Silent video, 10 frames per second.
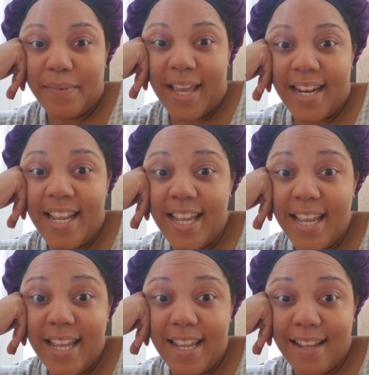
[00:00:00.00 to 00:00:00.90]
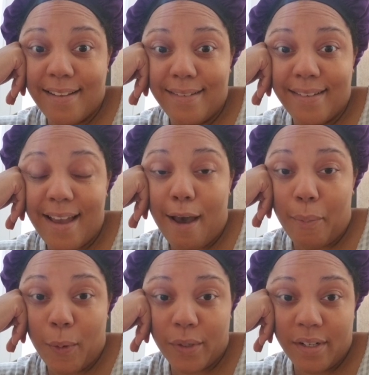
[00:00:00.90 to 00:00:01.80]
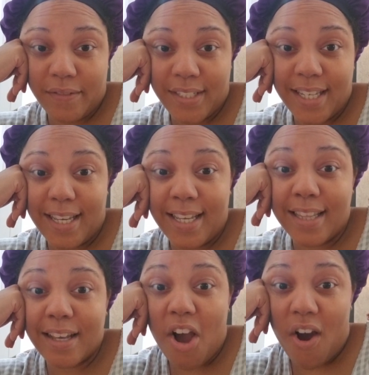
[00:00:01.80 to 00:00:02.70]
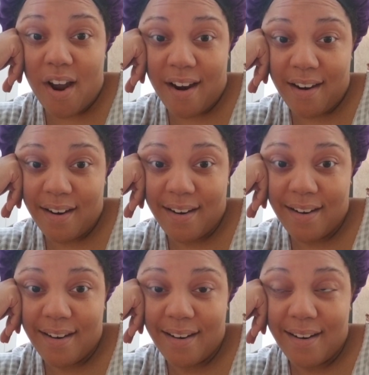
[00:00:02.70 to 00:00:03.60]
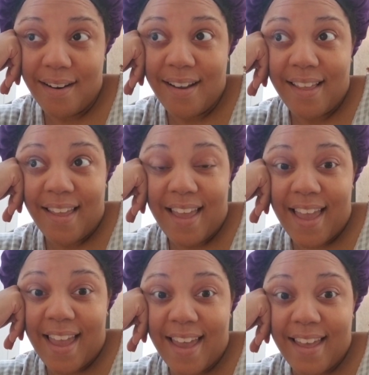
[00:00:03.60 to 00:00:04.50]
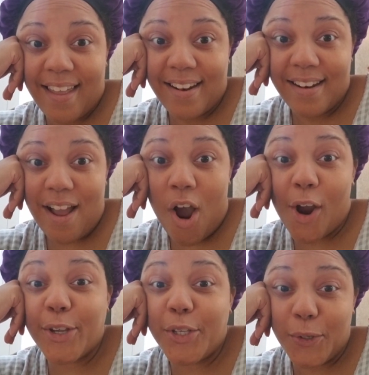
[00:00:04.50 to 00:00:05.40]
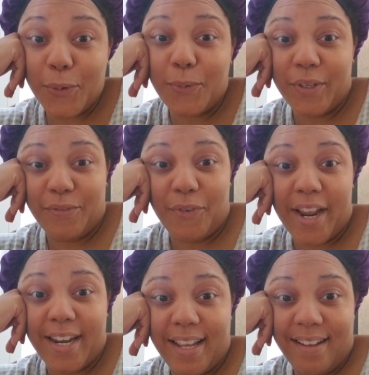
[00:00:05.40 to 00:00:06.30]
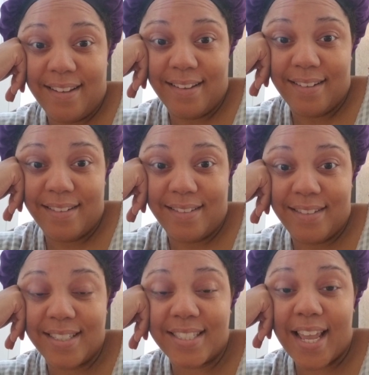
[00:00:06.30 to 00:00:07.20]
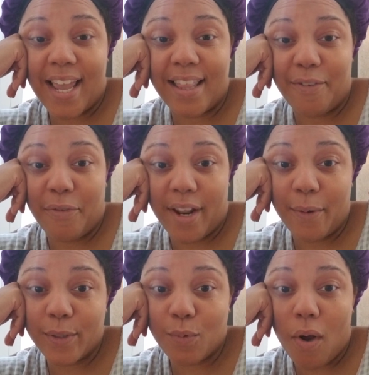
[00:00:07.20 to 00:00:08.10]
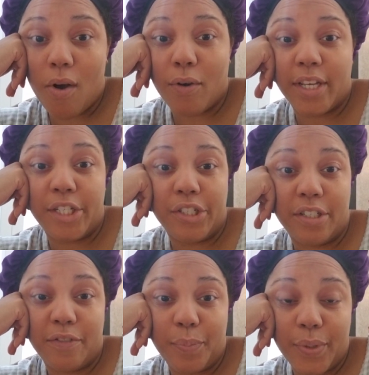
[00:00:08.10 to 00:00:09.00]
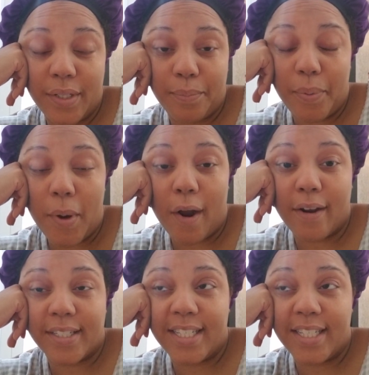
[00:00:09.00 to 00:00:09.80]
And he got bold enough to get in the car and argue with Freddie to say that Freddie was wrong. He shouldn't have parked.